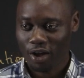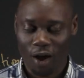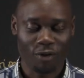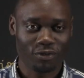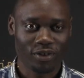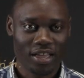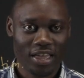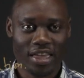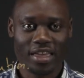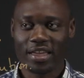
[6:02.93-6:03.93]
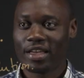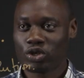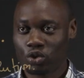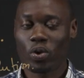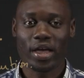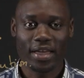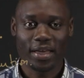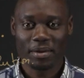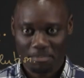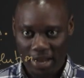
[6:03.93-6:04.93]
of a square
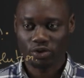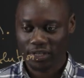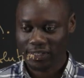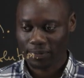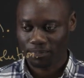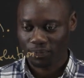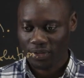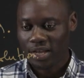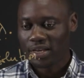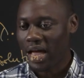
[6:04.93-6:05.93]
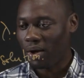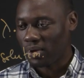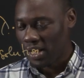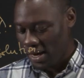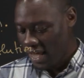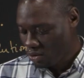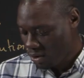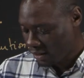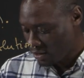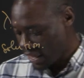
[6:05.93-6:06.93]
matrix. Now, let's look at
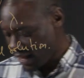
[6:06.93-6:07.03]
another